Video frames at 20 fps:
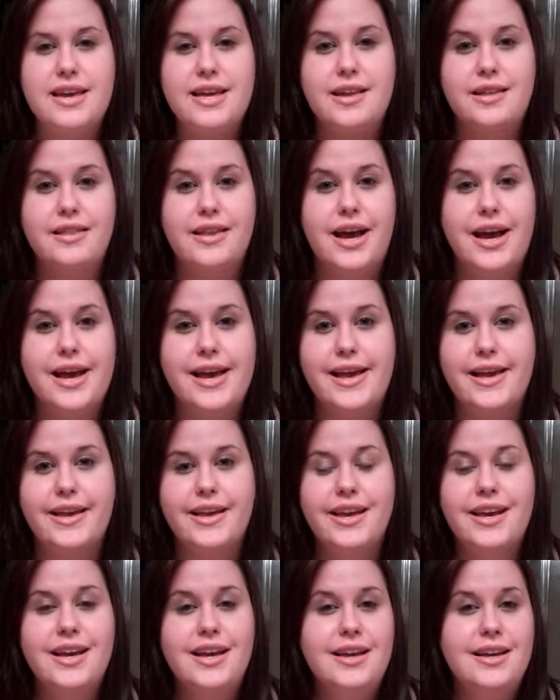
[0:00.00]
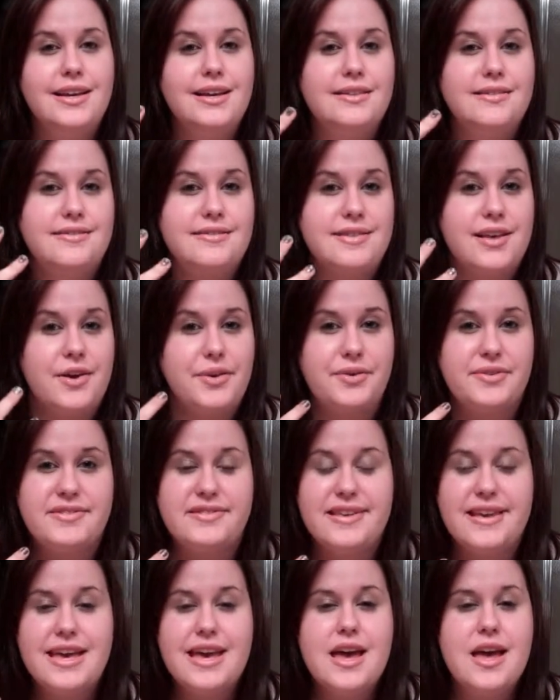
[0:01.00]
It like
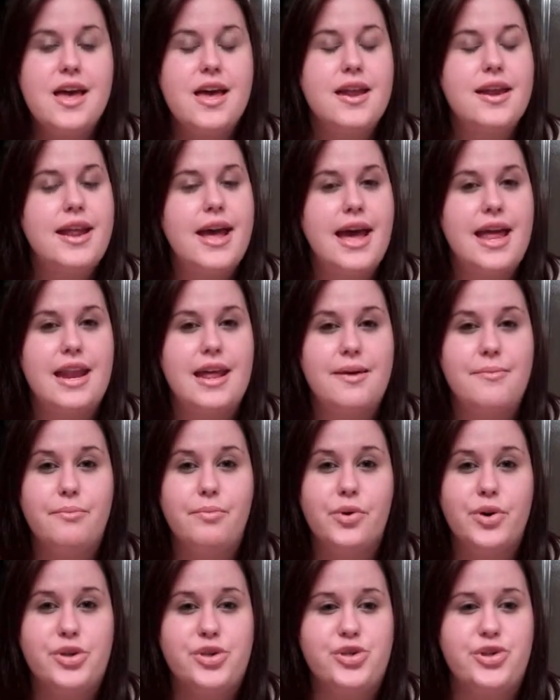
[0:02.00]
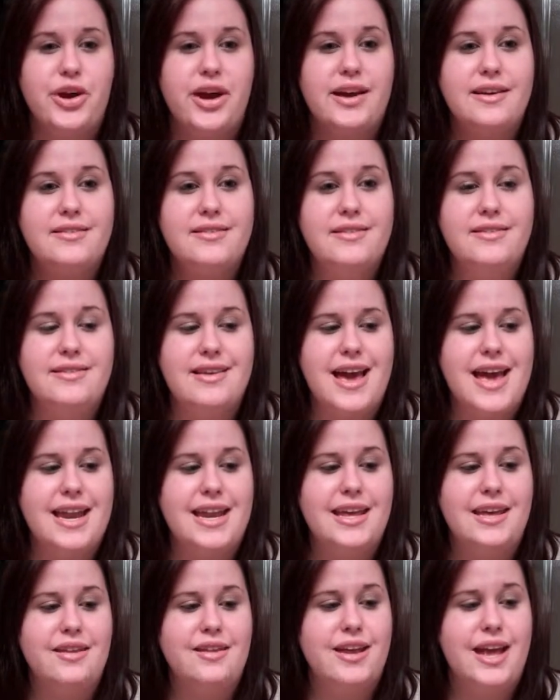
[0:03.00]
soaks in and it moisturizes
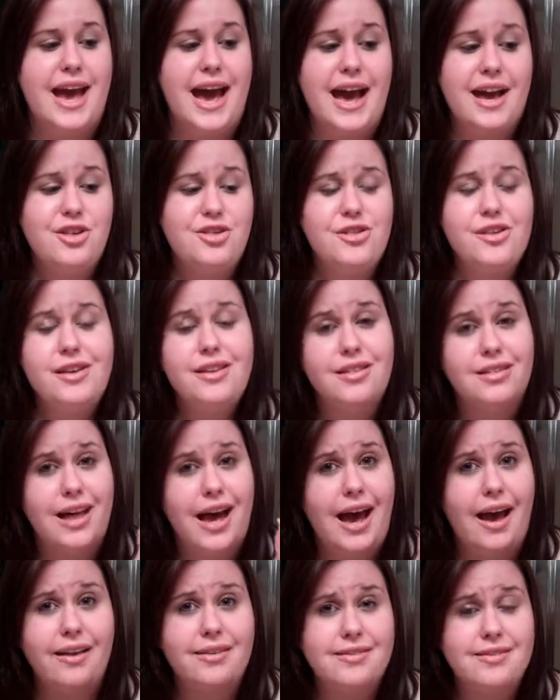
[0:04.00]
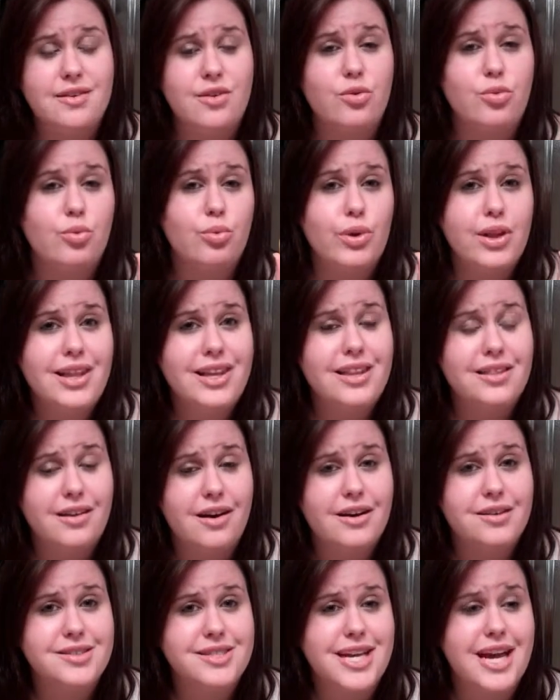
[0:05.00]
and it actually lasts a really
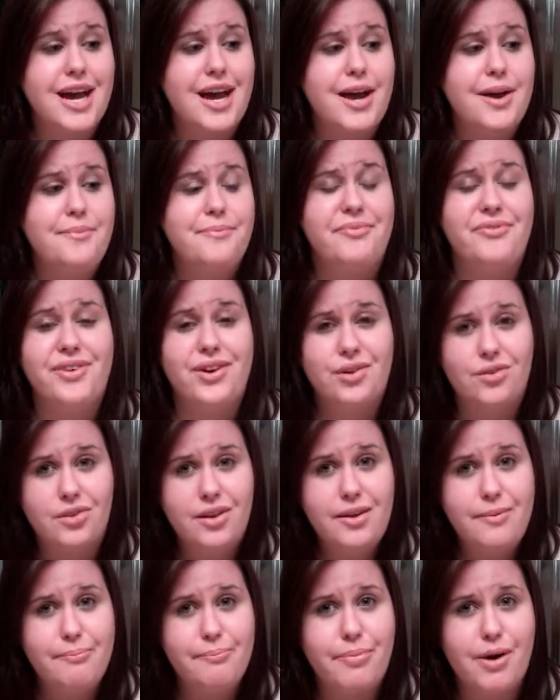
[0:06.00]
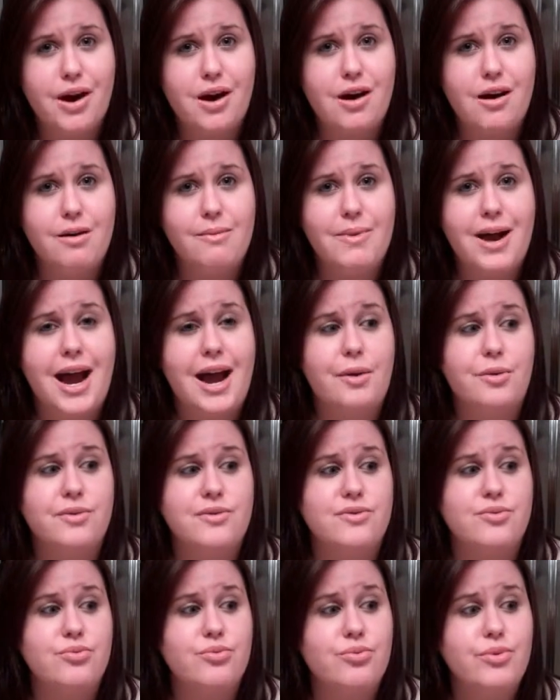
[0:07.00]
long time for a lip balm. I
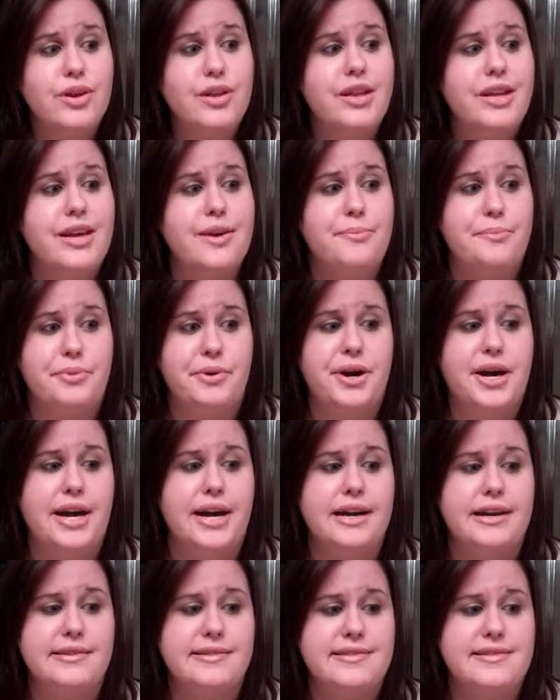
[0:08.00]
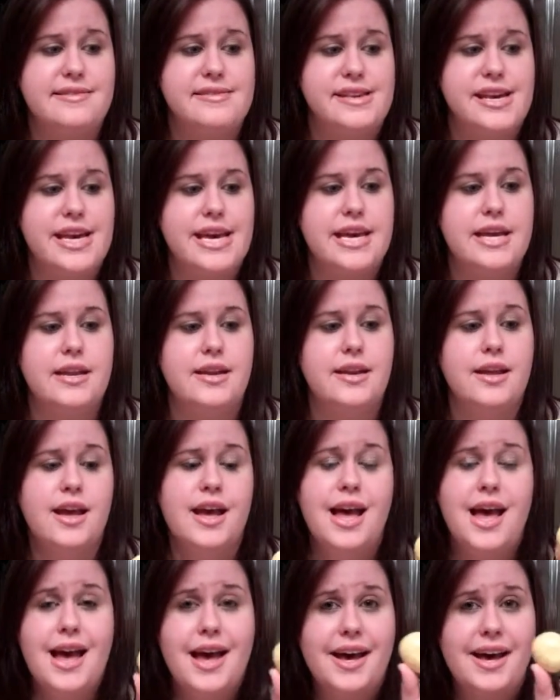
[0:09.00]
was really impressed and
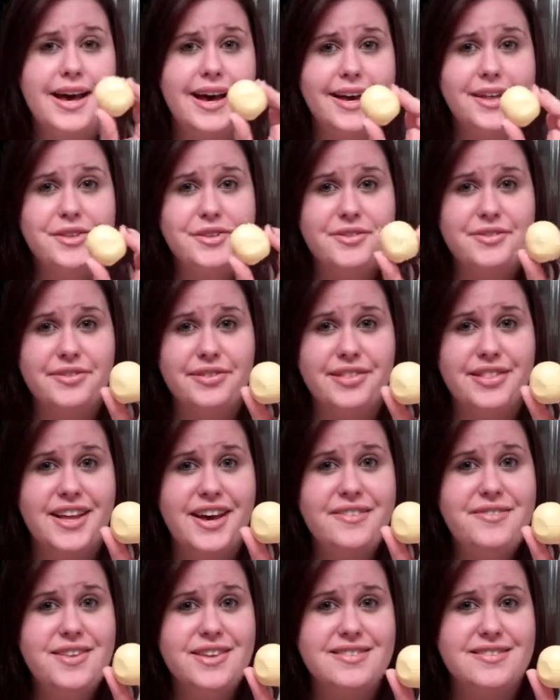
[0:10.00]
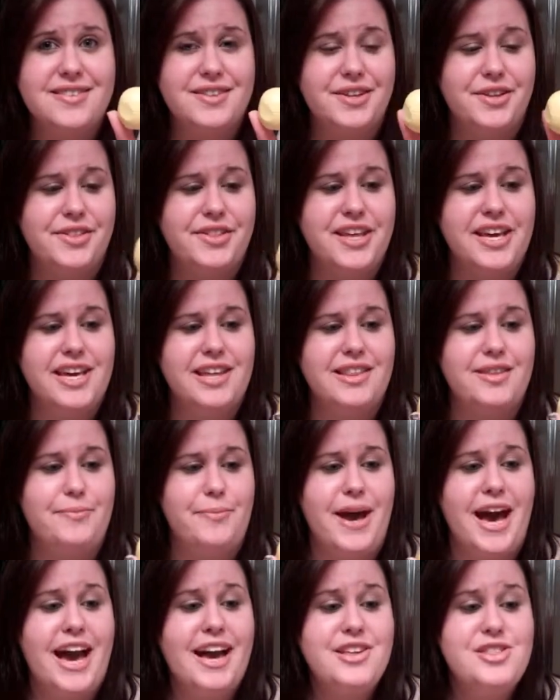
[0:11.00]
I just love this little thing. The
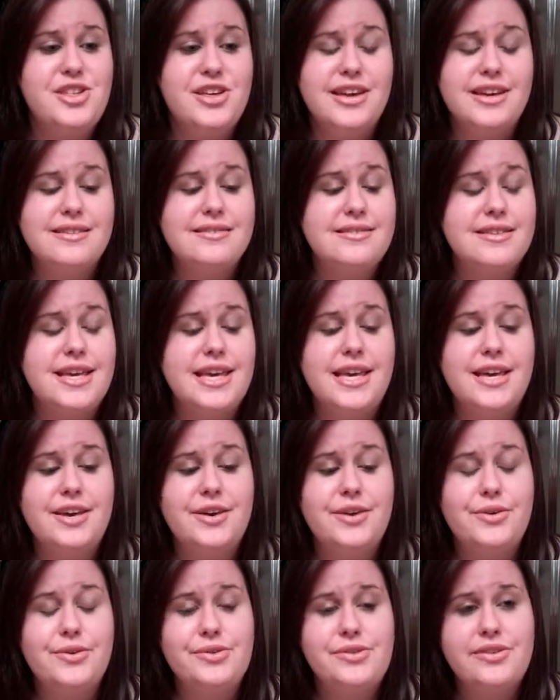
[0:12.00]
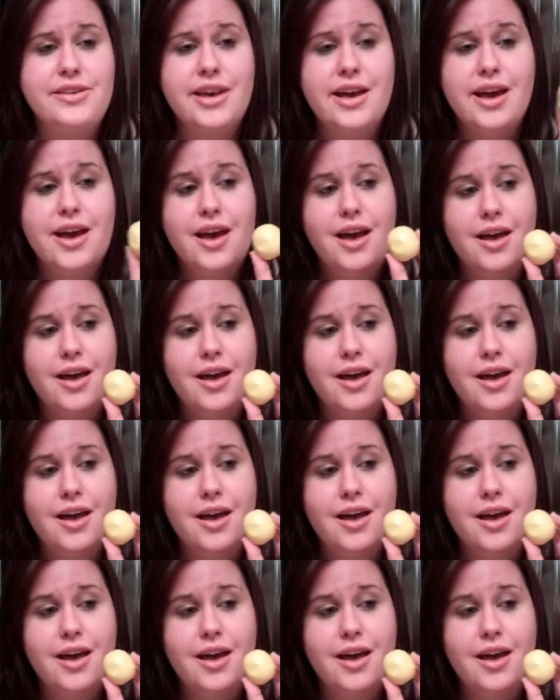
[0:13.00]
packaging is cute.